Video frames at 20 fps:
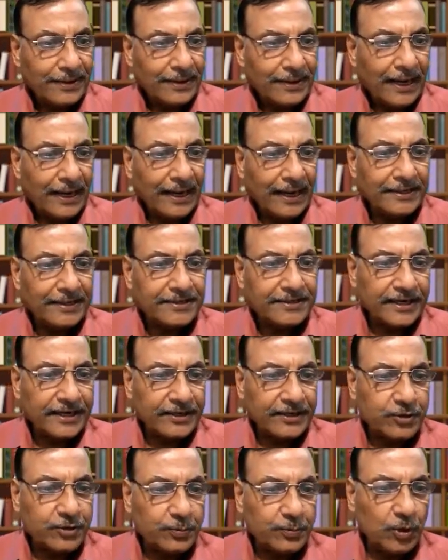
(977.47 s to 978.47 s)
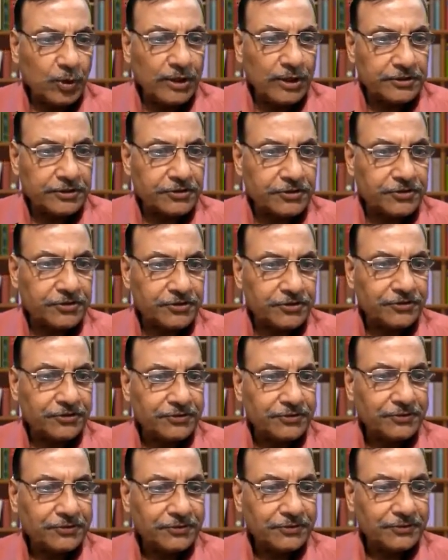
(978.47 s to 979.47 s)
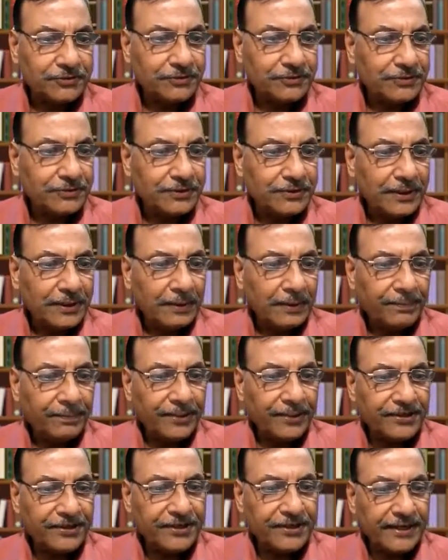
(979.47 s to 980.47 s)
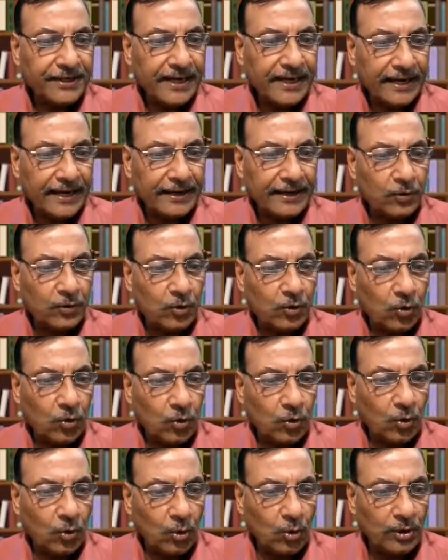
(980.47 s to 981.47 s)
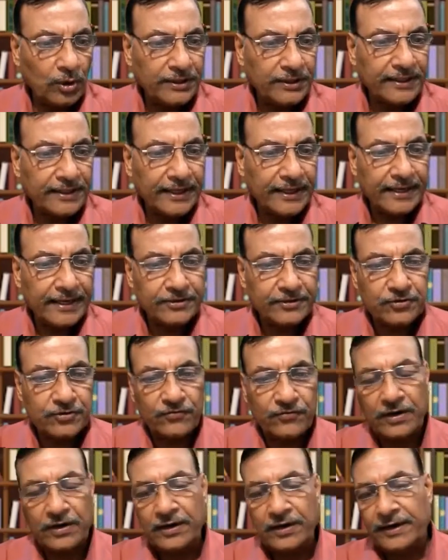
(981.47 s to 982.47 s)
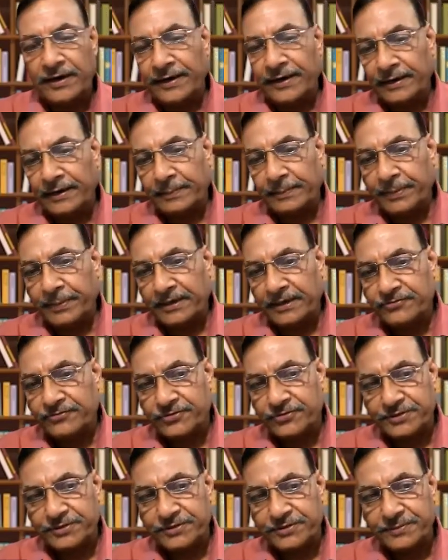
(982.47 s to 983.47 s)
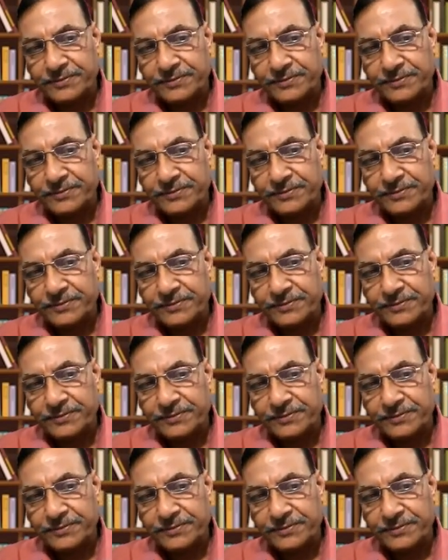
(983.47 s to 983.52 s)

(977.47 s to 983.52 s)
And try to pull it. Patient can hold in case of ulnar palsy.